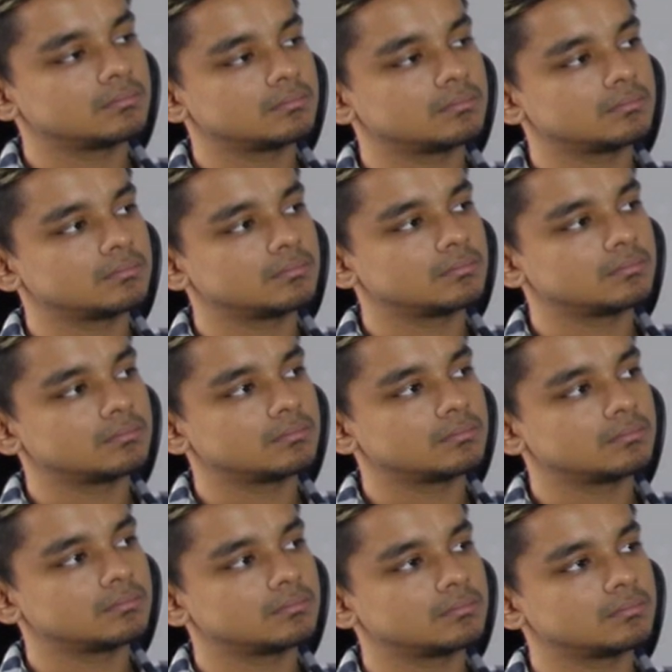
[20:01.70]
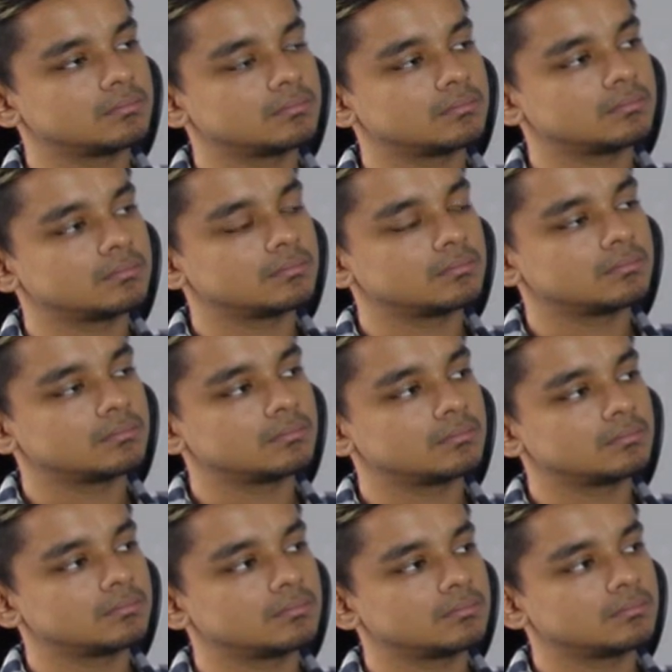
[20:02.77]

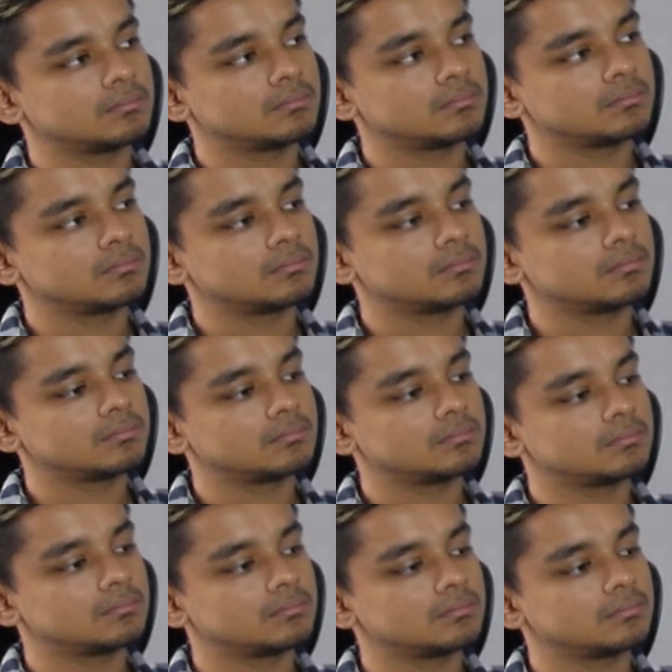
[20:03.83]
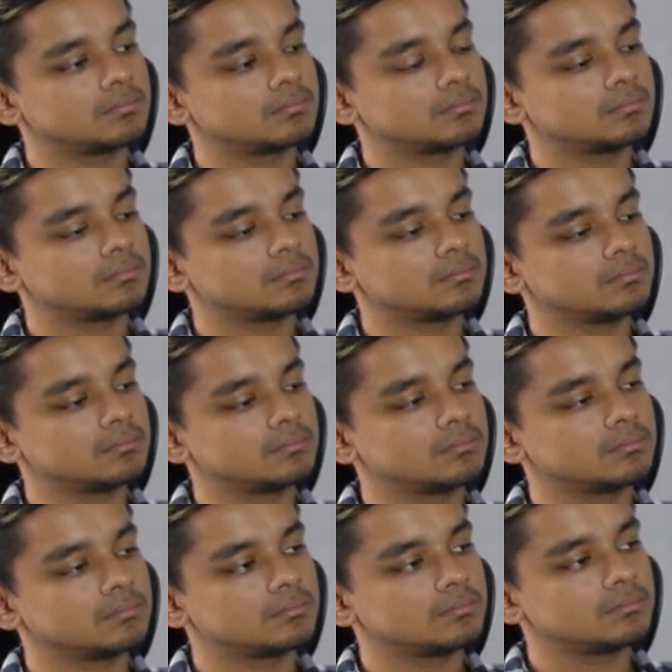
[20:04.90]

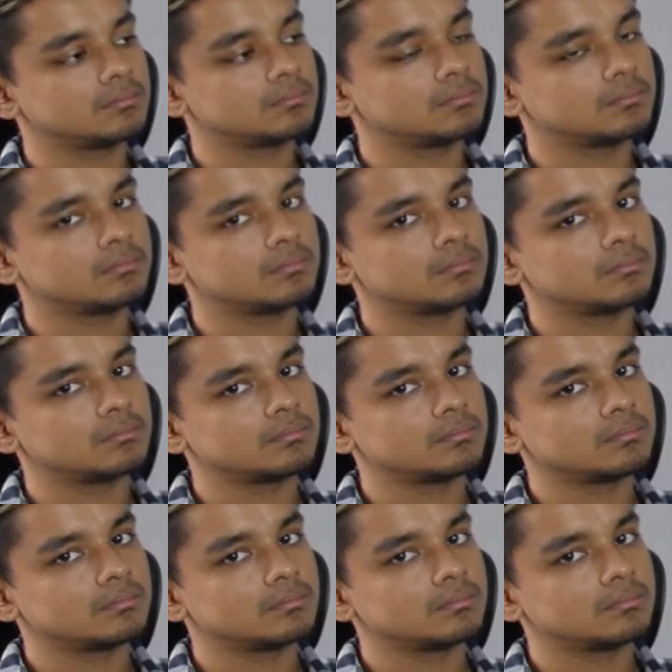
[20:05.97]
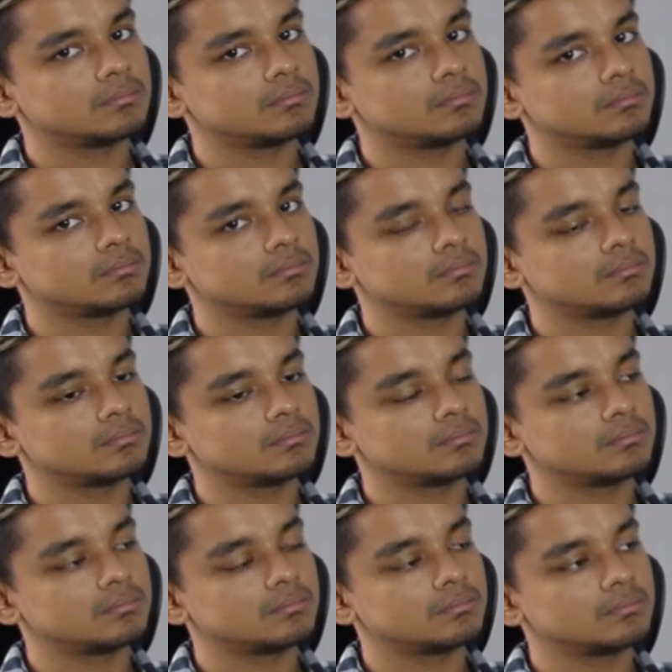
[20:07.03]

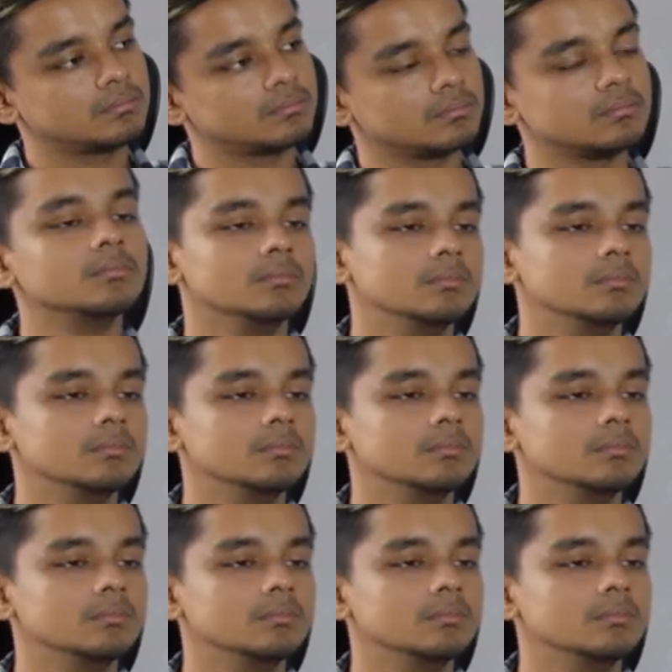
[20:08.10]
[no speech]